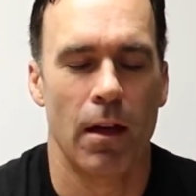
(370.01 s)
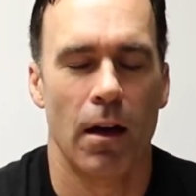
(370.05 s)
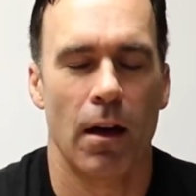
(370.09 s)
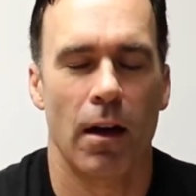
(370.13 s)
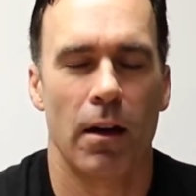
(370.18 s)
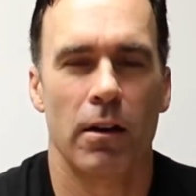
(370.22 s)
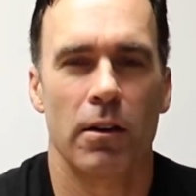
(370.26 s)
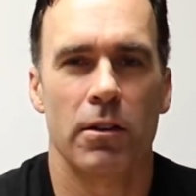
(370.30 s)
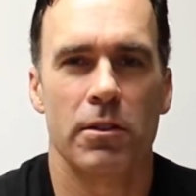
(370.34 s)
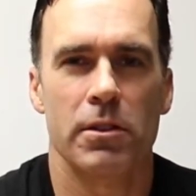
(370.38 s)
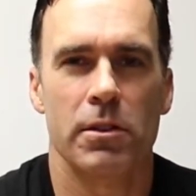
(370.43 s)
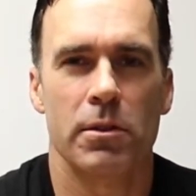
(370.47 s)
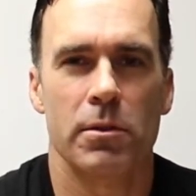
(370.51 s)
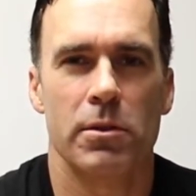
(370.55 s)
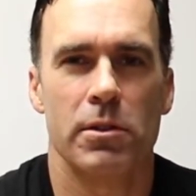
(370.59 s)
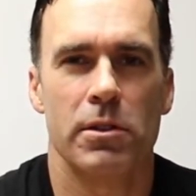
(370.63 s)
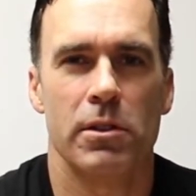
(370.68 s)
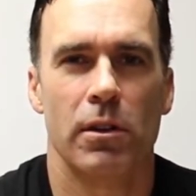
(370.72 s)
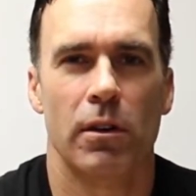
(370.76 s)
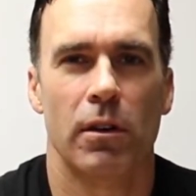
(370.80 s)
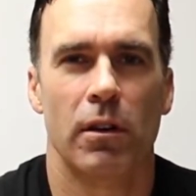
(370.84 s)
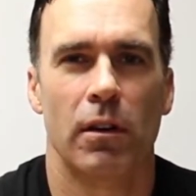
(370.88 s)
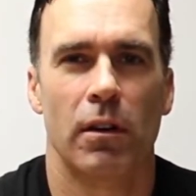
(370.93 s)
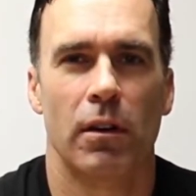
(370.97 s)
I also
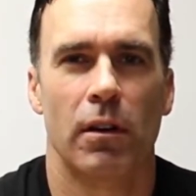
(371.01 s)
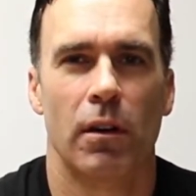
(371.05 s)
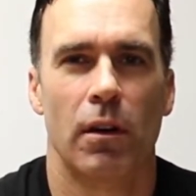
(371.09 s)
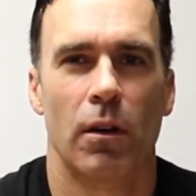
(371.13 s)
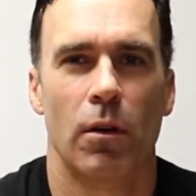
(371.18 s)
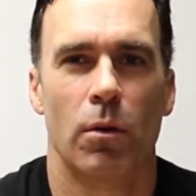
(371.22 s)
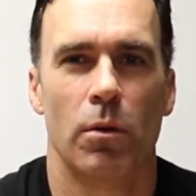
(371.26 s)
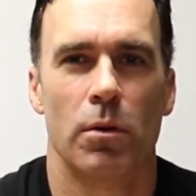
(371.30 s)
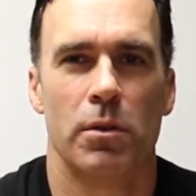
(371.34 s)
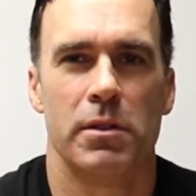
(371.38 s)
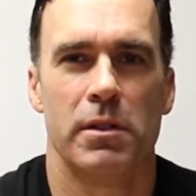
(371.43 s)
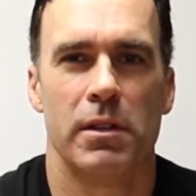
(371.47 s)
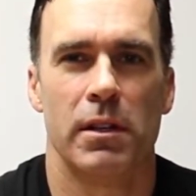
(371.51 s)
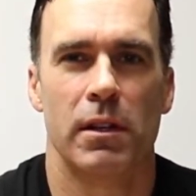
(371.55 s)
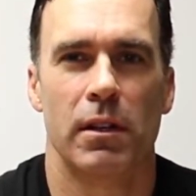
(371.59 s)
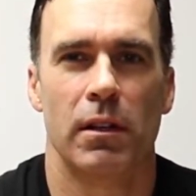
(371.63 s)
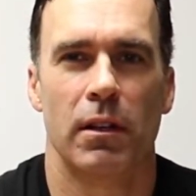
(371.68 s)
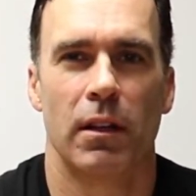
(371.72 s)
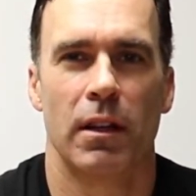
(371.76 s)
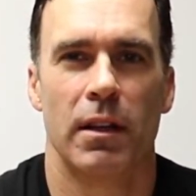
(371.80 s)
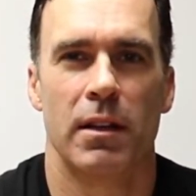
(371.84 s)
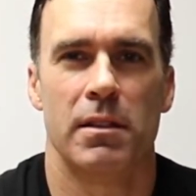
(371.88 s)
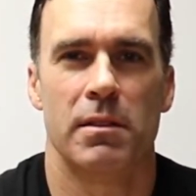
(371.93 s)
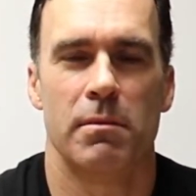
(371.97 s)
saw
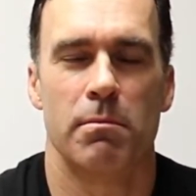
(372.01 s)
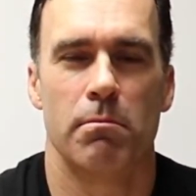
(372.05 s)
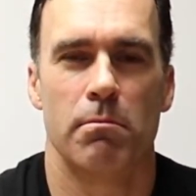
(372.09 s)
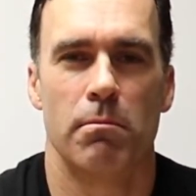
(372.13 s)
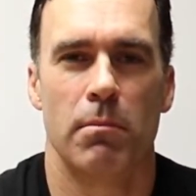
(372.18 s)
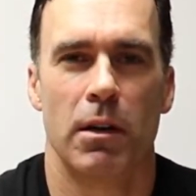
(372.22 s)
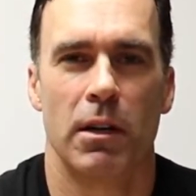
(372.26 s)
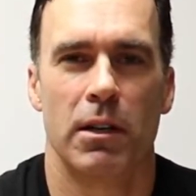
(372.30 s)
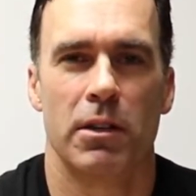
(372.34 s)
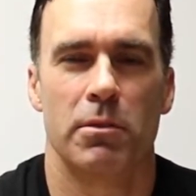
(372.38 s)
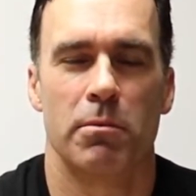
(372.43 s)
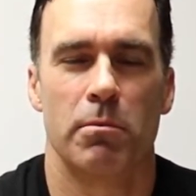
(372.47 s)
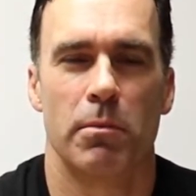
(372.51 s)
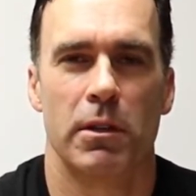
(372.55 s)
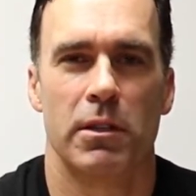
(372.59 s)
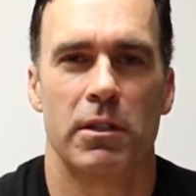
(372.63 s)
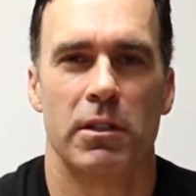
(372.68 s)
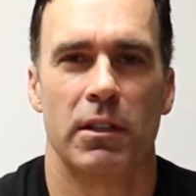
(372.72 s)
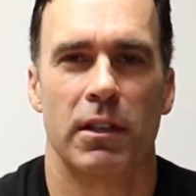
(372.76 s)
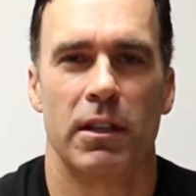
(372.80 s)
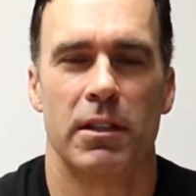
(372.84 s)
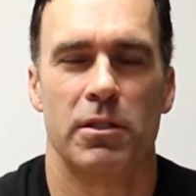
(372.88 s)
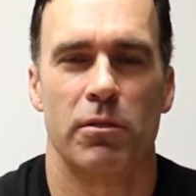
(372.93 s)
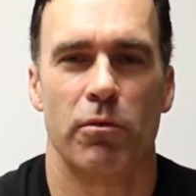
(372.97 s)
wholesale as much,
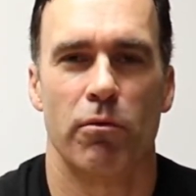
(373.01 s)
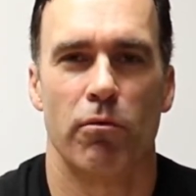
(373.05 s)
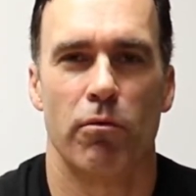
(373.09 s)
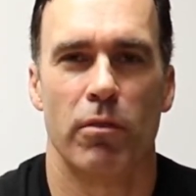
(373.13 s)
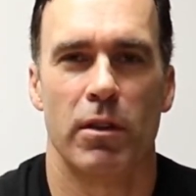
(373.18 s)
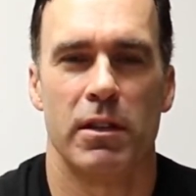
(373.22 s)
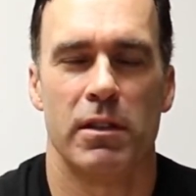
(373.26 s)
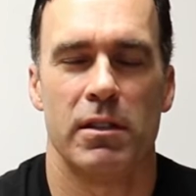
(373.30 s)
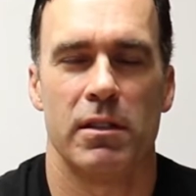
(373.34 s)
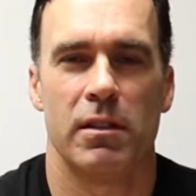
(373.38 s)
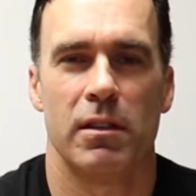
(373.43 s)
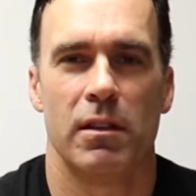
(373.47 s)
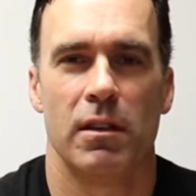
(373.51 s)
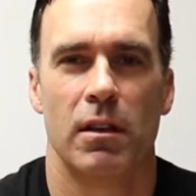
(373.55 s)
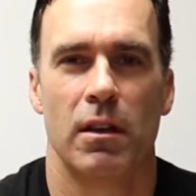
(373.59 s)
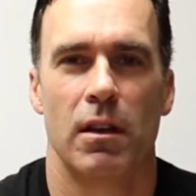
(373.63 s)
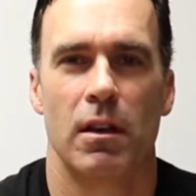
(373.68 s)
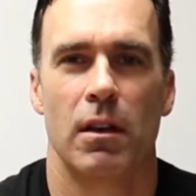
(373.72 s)
much less risk